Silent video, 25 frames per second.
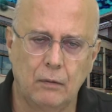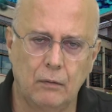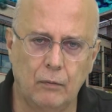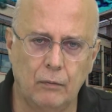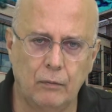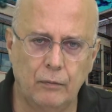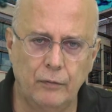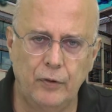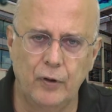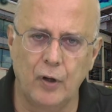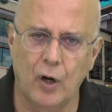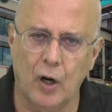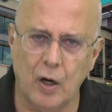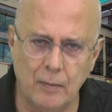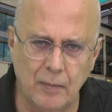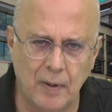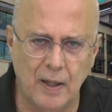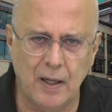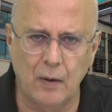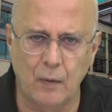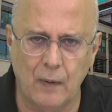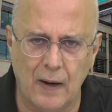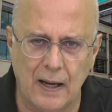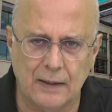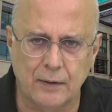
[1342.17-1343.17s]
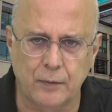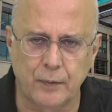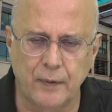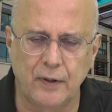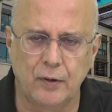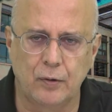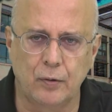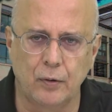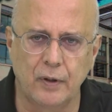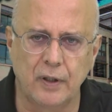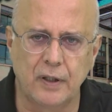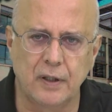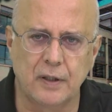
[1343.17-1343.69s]
normally what we're
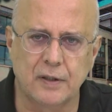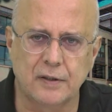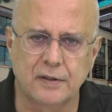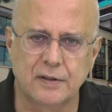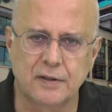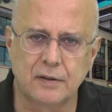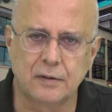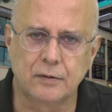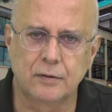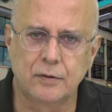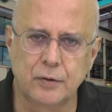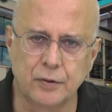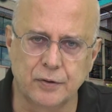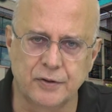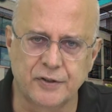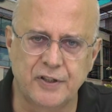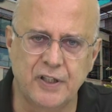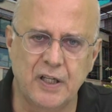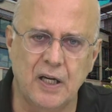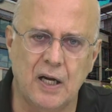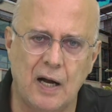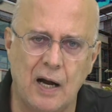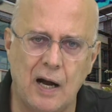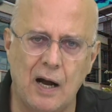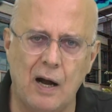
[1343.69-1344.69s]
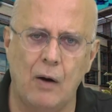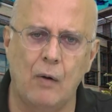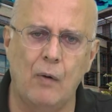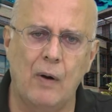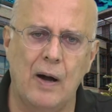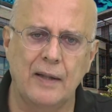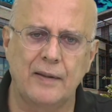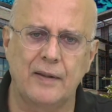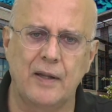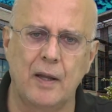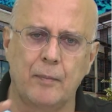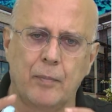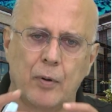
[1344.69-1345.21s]
doing is to see how
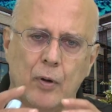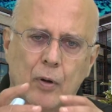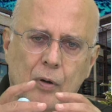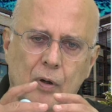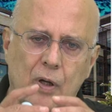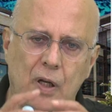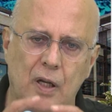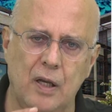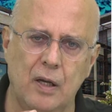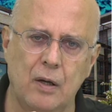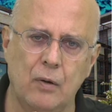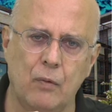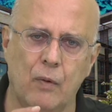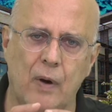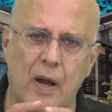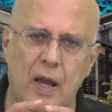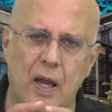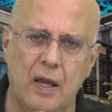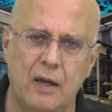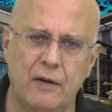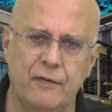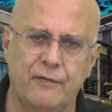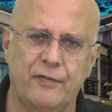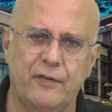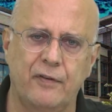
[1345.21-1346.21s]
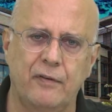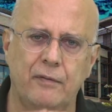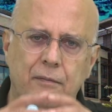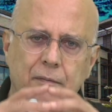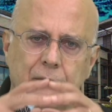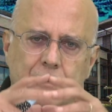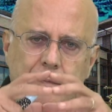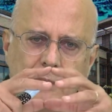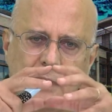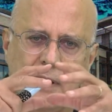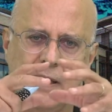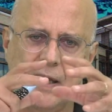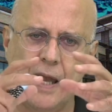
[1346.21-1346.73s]
a de Broglie wave
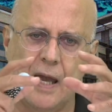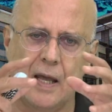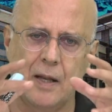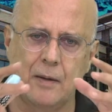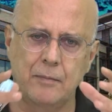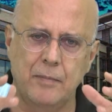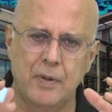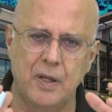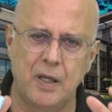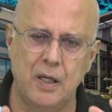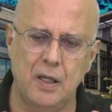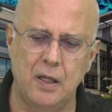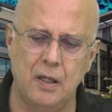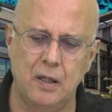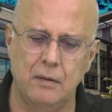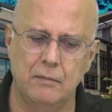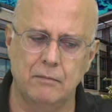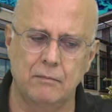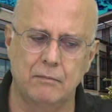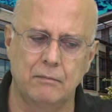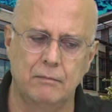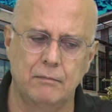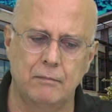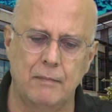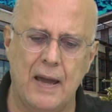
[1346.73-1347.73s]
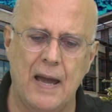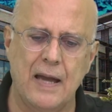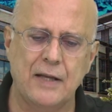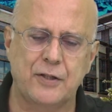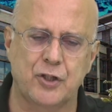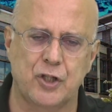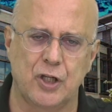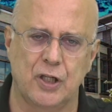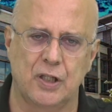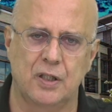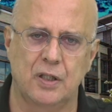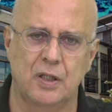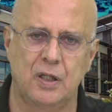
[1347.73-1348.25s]
can be
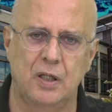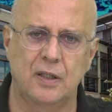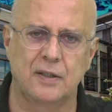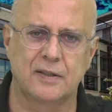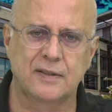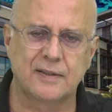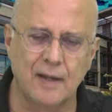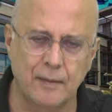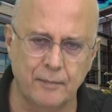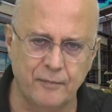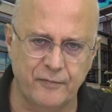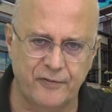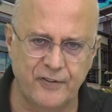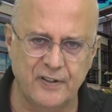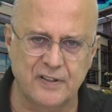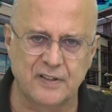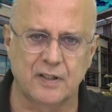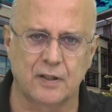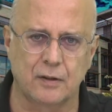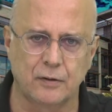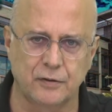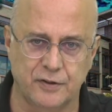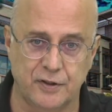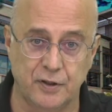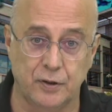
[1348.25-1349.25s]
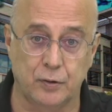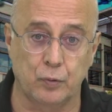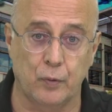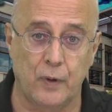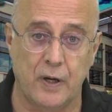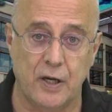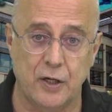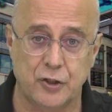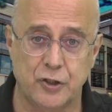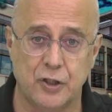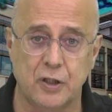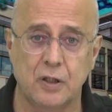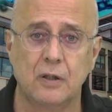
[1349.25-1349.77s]
matched in some physical
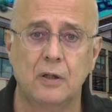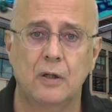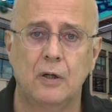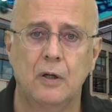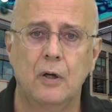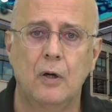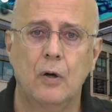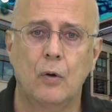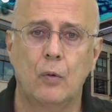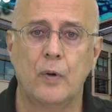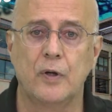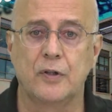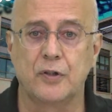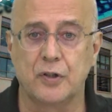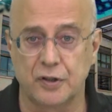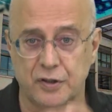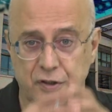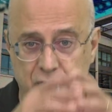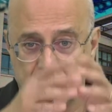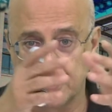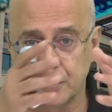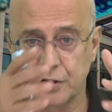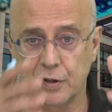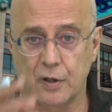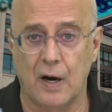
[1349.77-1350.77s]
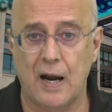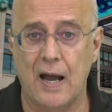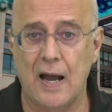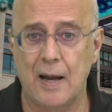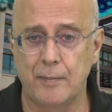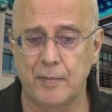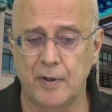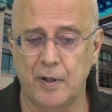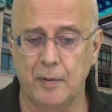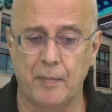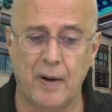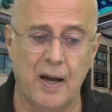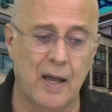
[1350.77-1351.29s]
situation, which is
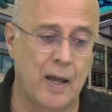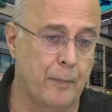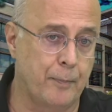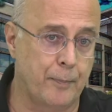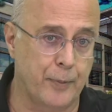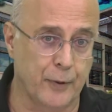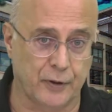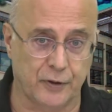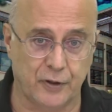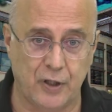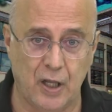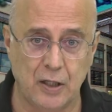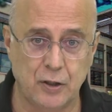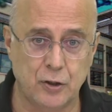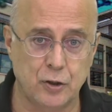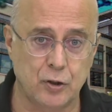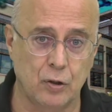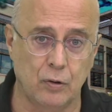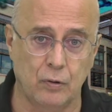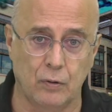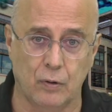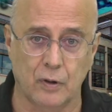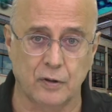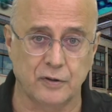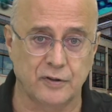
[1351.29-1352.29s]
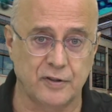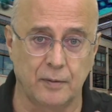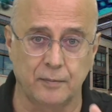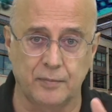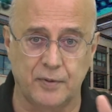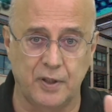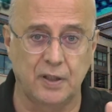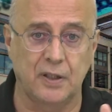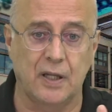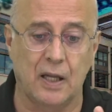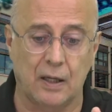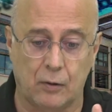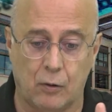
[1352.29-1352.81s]
described by a potential or
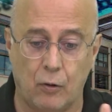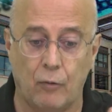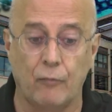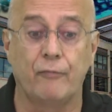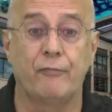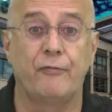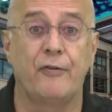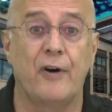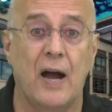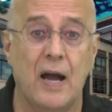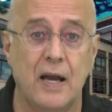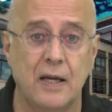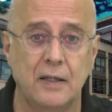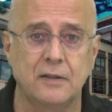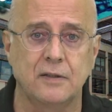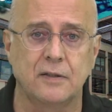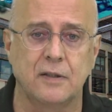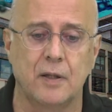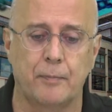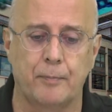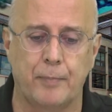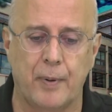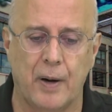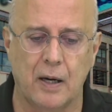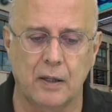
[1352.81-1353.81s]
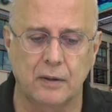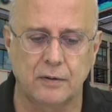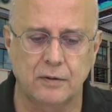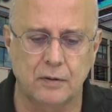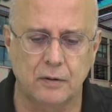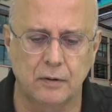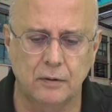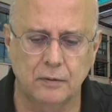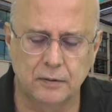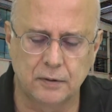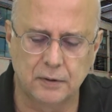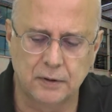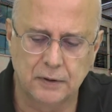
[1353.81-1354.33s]
something that confines the
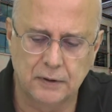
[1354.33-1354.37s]
particle.